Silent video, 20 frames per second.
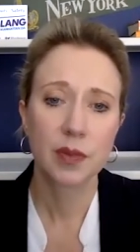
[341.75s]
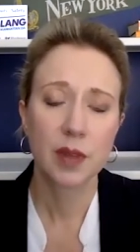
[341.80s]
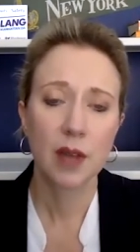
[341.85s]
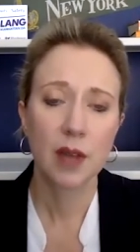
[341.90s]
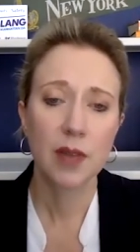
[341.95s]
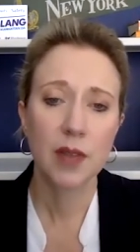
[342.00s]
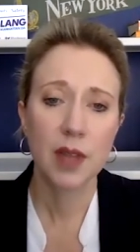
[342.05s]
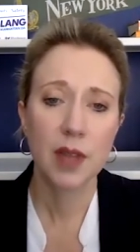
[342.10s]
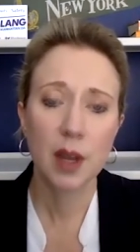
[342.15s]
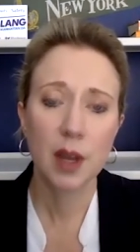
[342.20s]

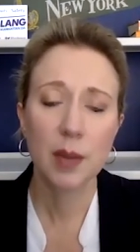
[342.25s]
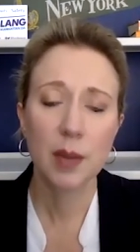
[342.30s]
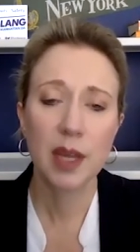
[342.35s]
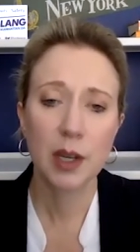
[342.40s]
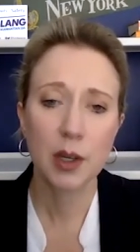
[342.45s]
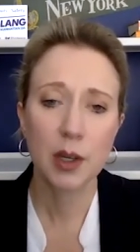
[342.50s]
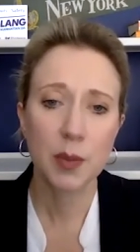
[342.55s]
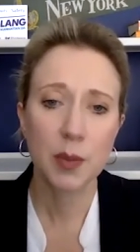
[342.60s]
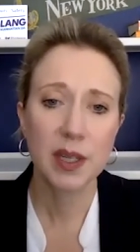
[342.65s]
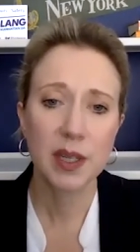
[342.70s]
of the young
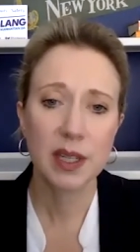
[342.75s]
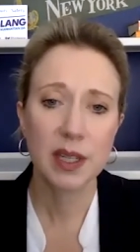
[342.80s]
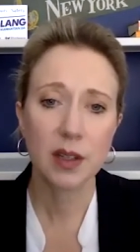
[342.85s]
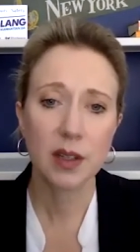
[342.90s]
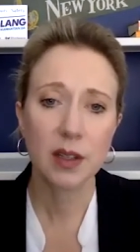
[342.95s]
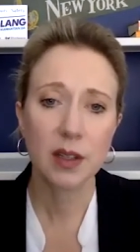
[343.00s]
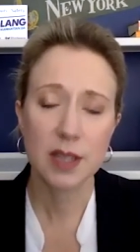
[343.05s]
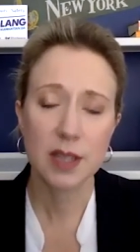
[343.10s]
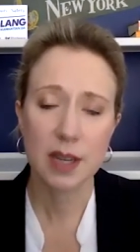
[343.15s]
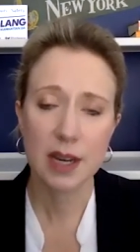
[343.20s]
man who'd been
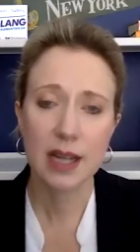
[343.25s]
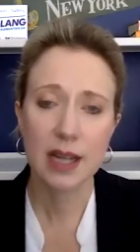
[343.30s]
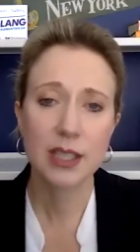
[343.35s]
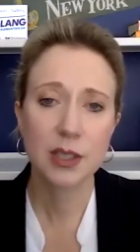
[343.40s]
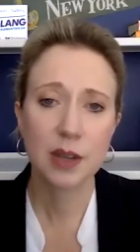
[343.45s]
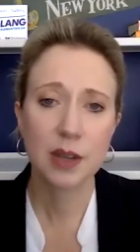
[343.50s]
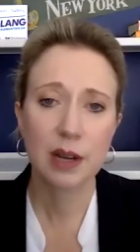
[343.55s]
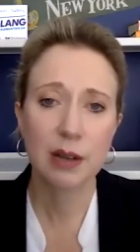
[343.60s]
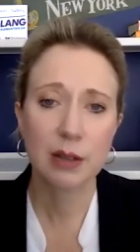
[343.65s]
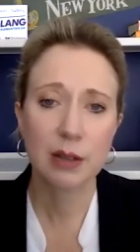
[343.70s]
killed and asked
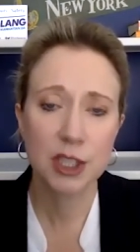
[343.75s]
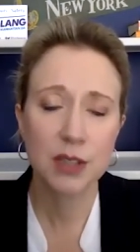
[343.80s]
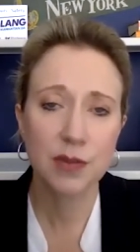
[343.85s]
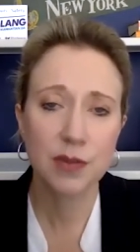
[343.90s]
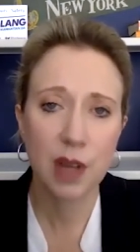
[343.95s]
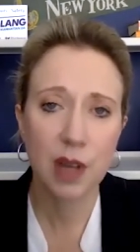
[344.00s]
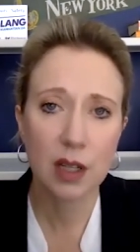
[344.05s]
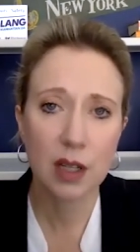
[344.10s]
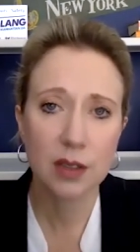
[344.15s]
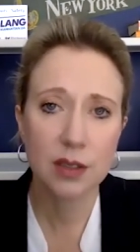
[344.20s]
her how she
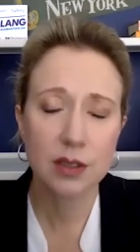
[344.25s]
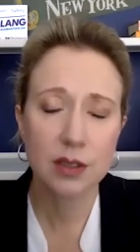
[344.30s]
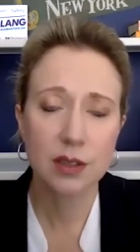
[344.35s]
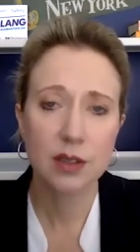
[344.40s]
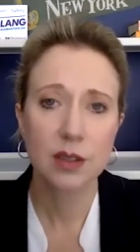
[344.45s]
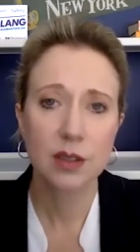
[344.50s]
felt.